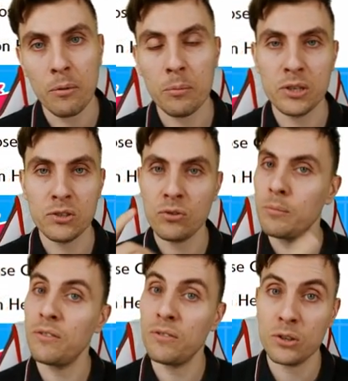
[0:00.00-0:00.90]
We'll be
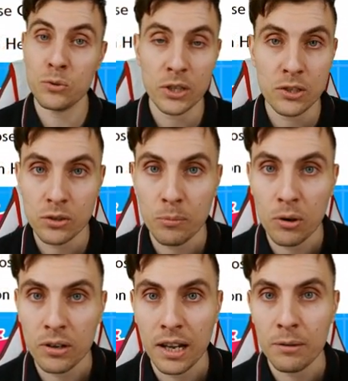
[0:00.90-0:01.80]
streaming over on Twitch
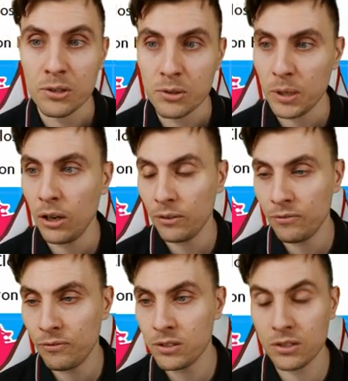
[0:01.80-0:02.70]
tomorrow night, which will be a lot of fun.